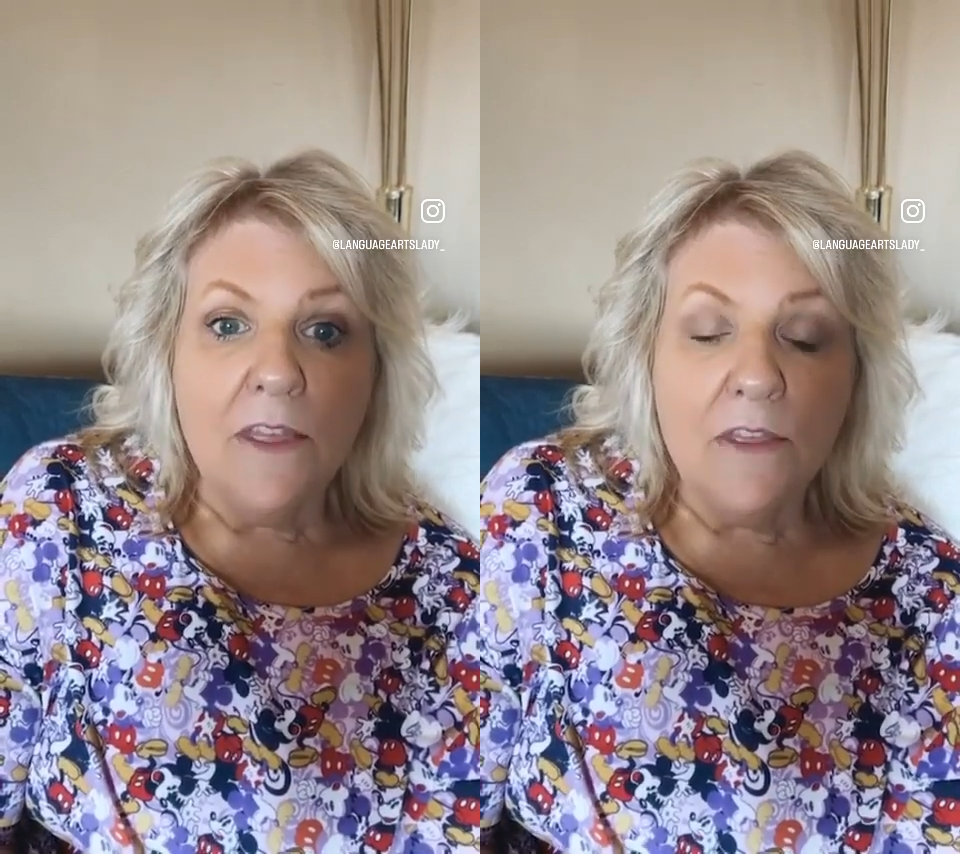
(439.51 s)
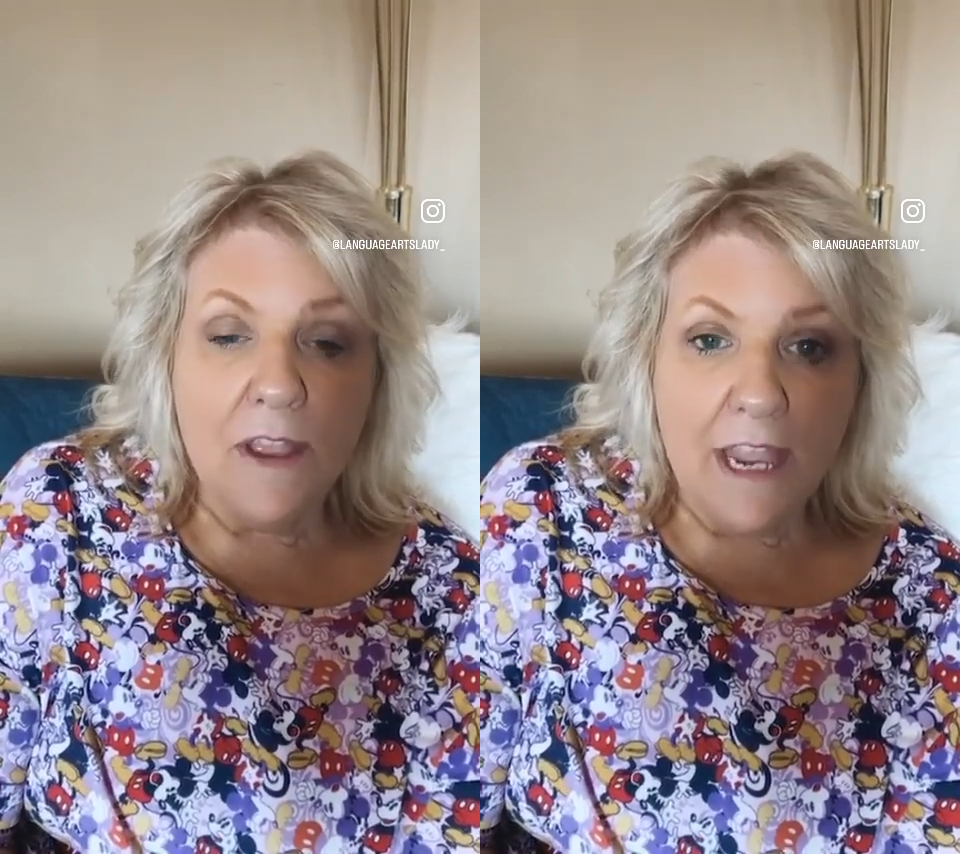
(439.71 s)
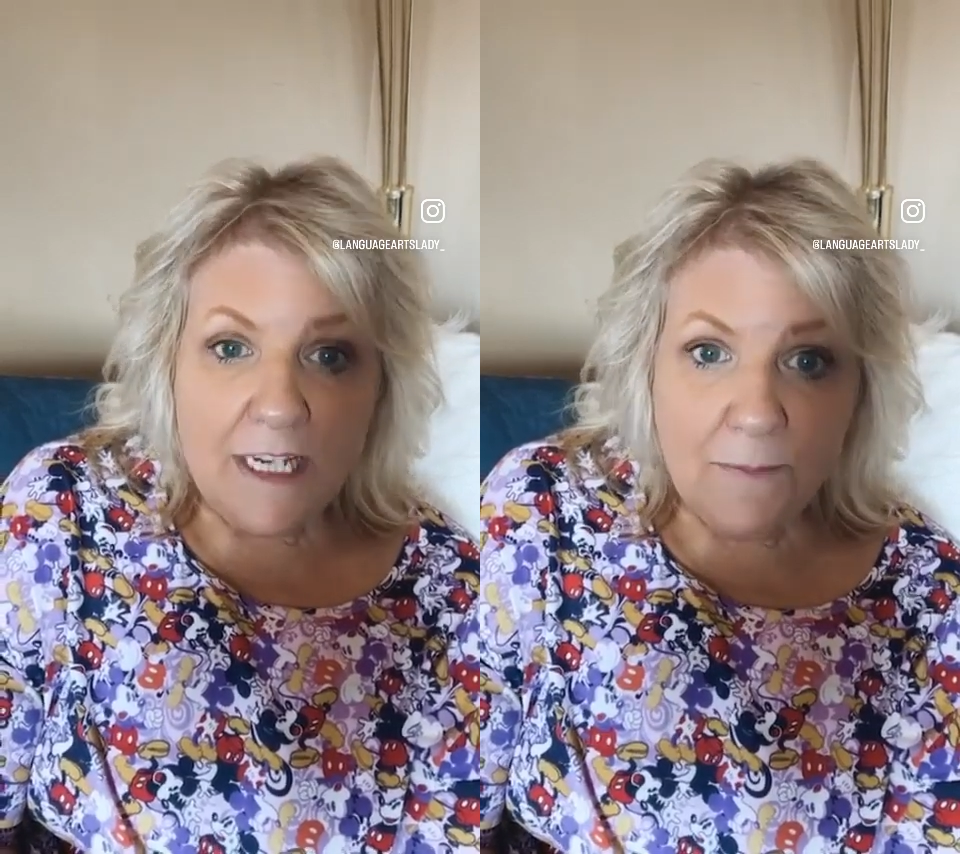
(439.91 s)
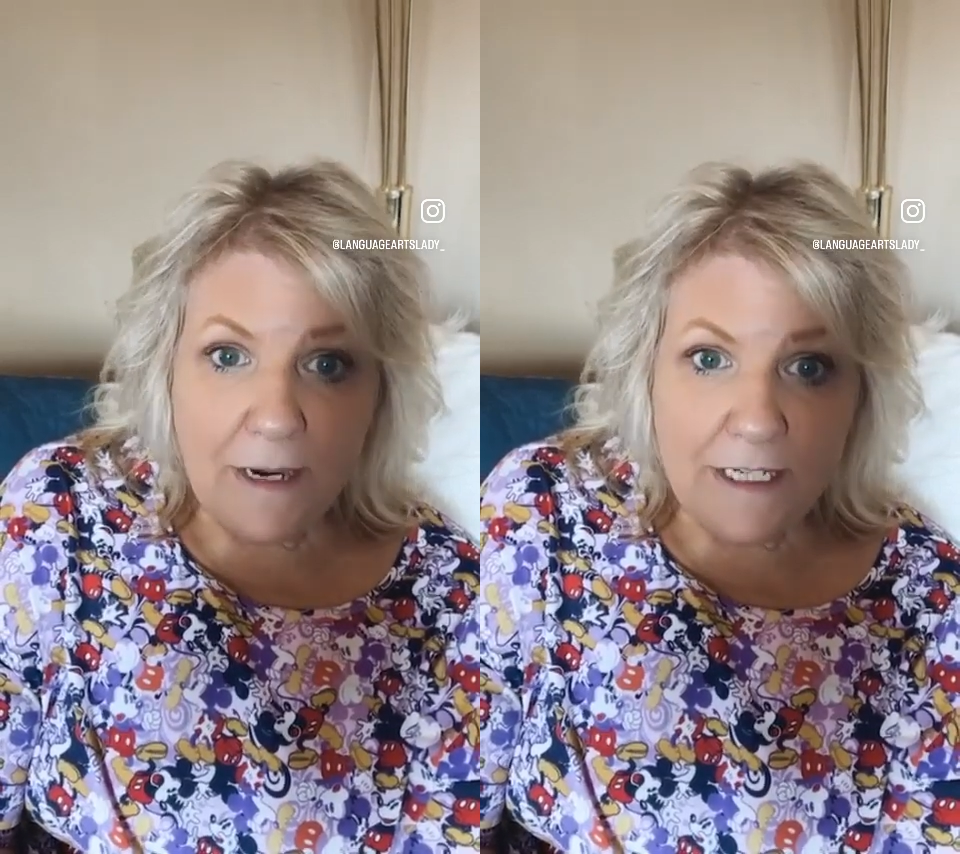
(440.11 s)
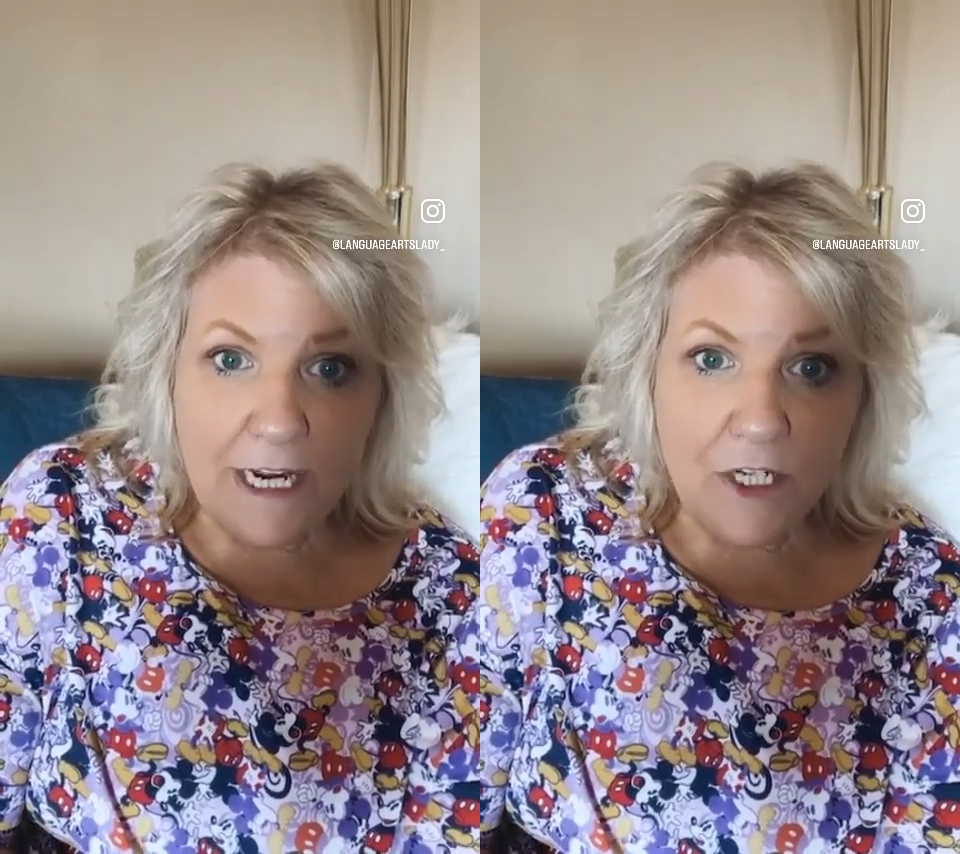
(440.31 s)
the
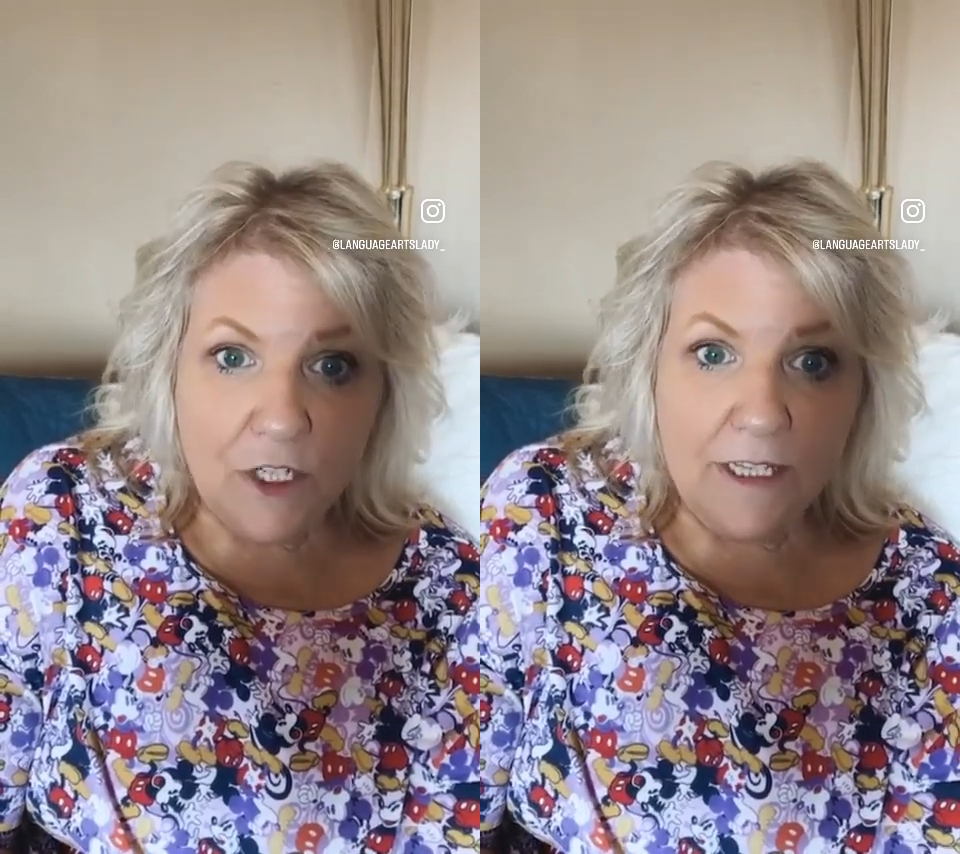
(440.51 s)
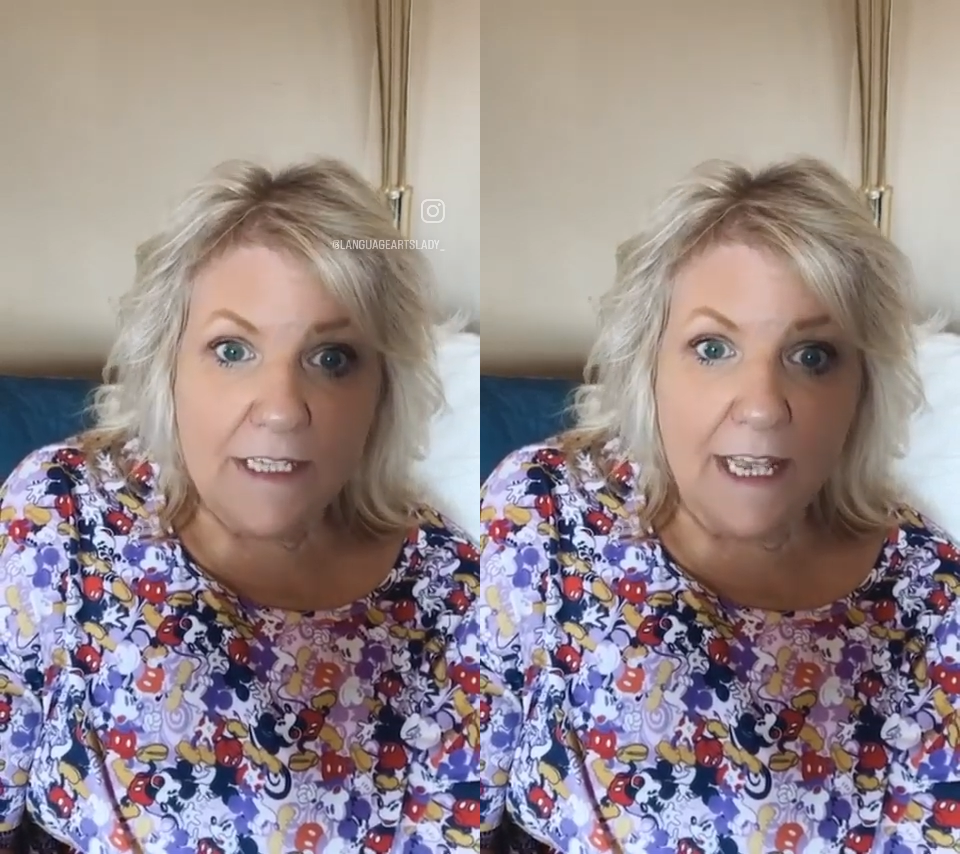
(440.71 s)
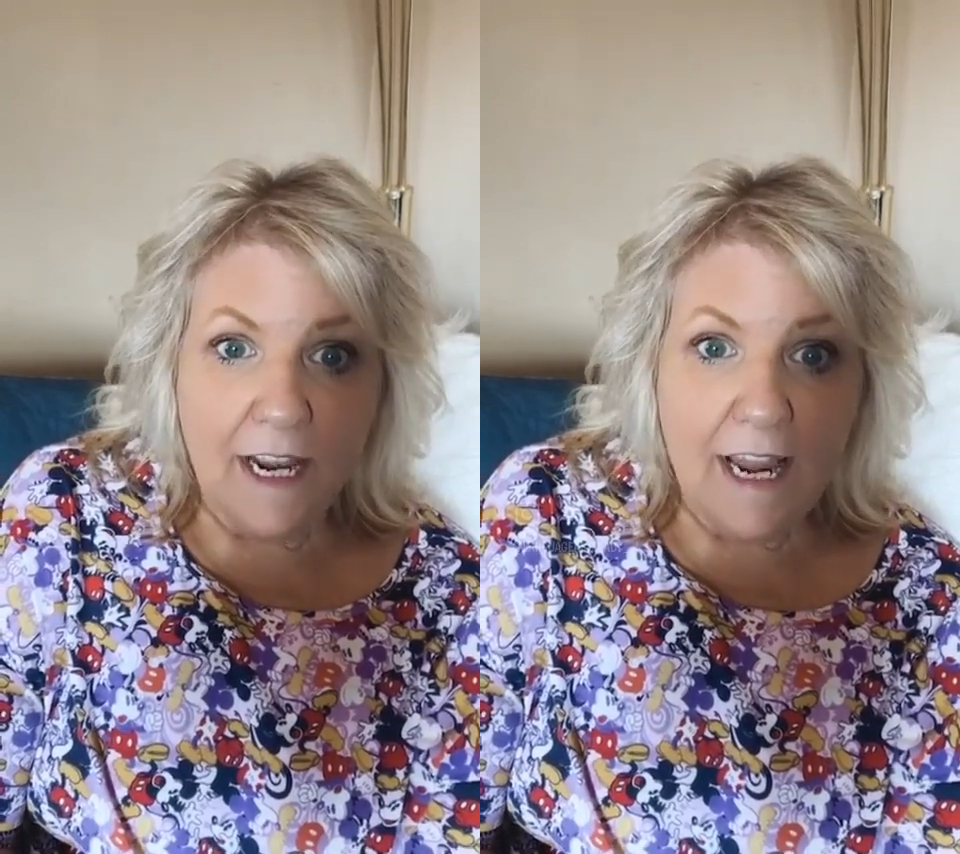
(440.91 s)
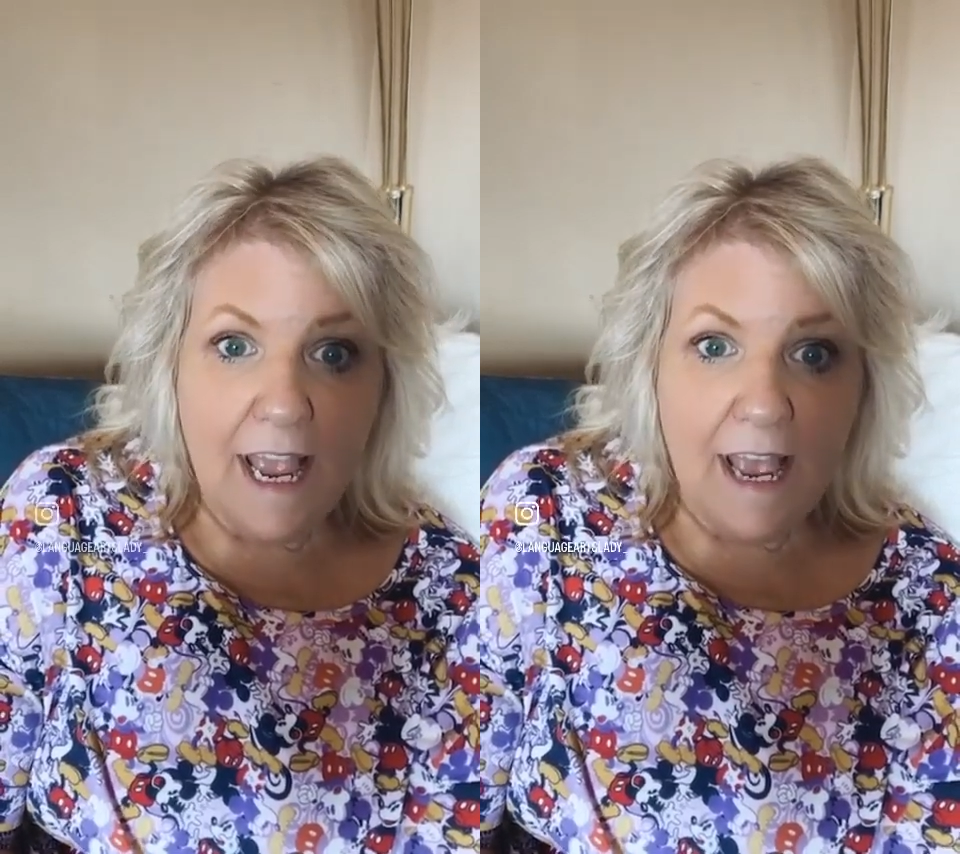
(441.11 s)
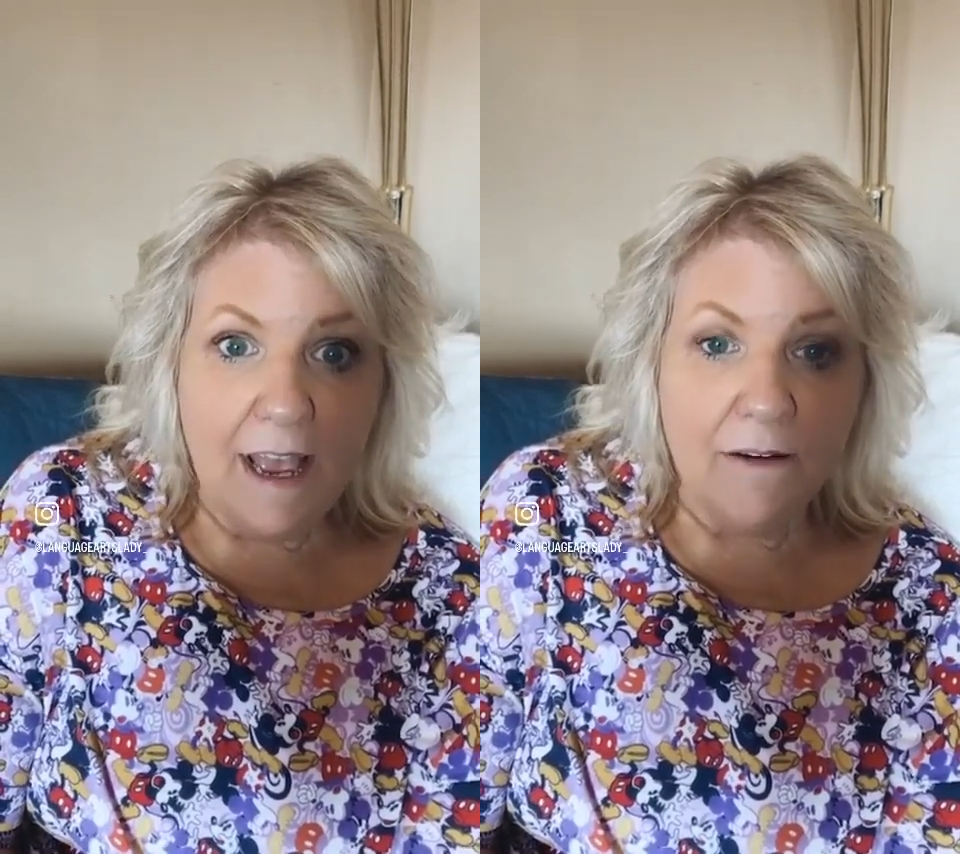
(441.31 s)
expectations that I
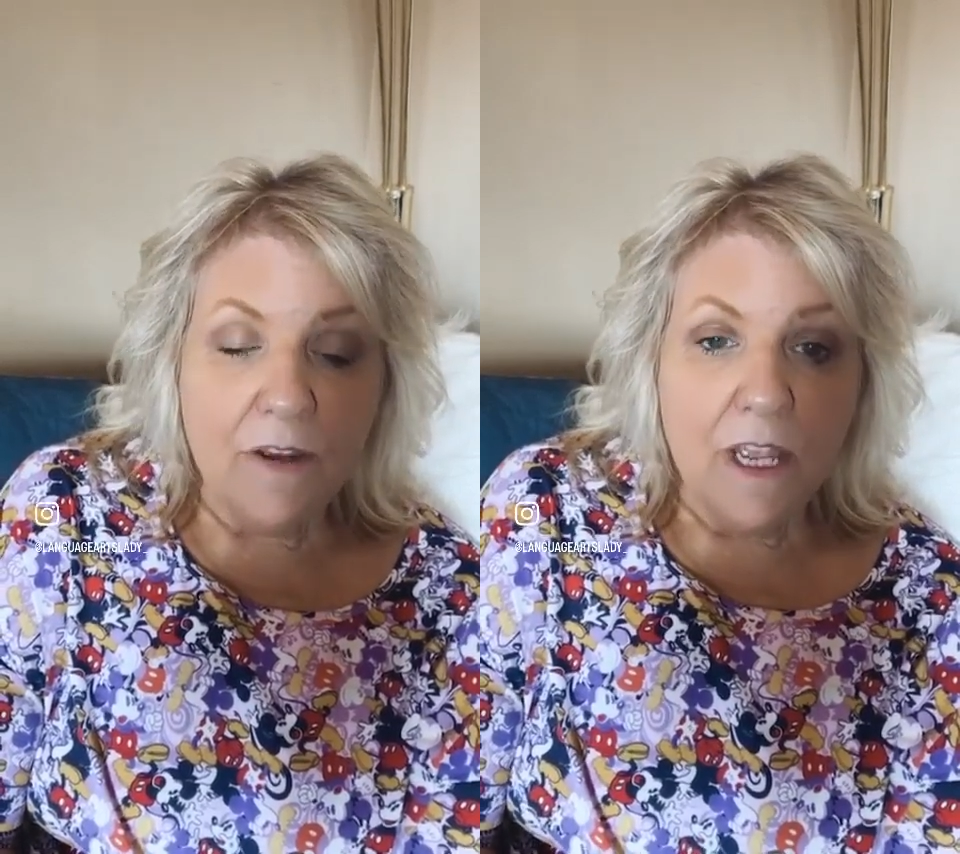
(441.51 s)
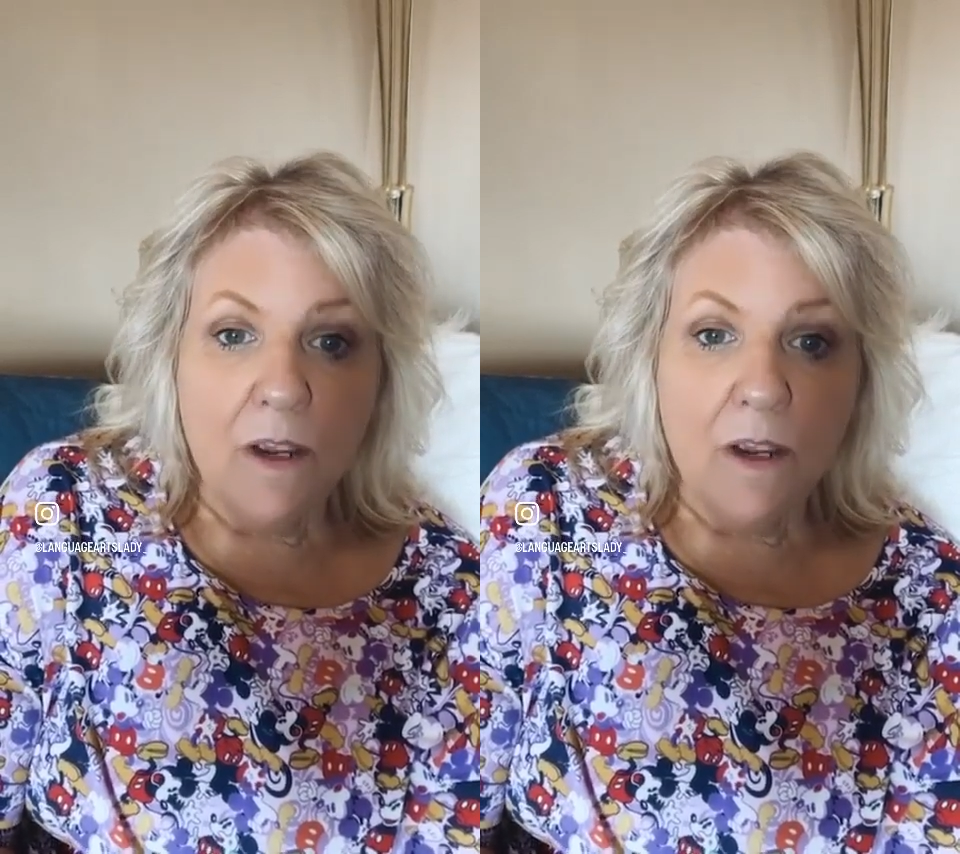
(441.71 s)
have